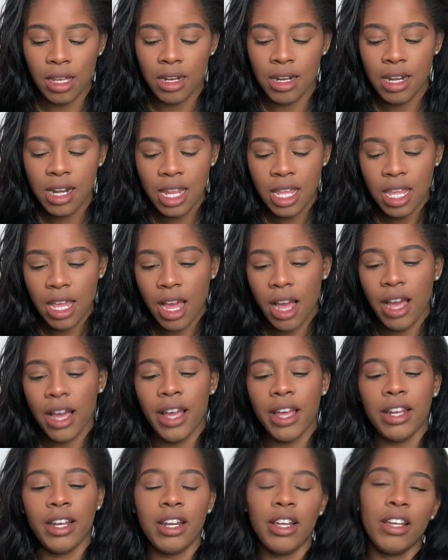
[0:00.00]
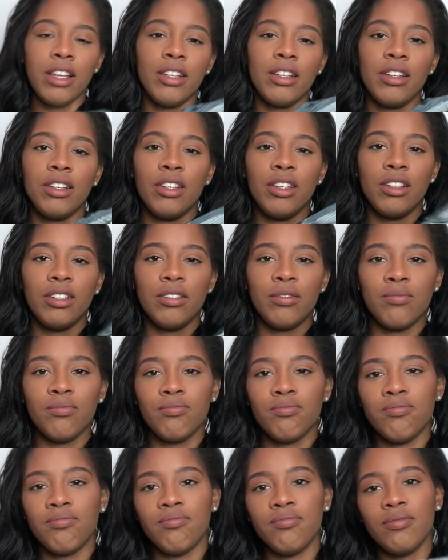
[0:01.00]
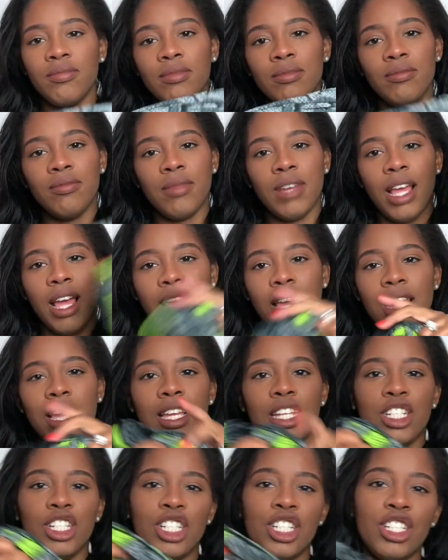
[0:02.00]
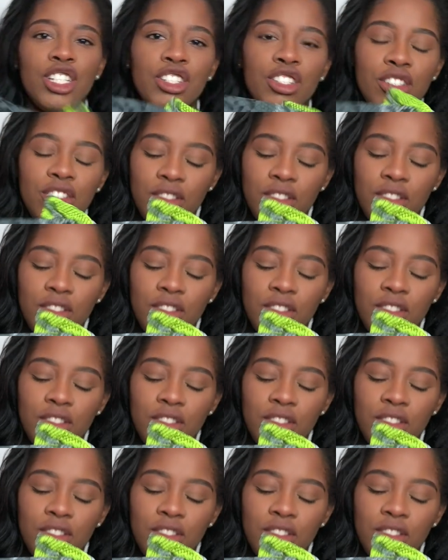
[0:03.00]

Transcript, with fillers: neon-ish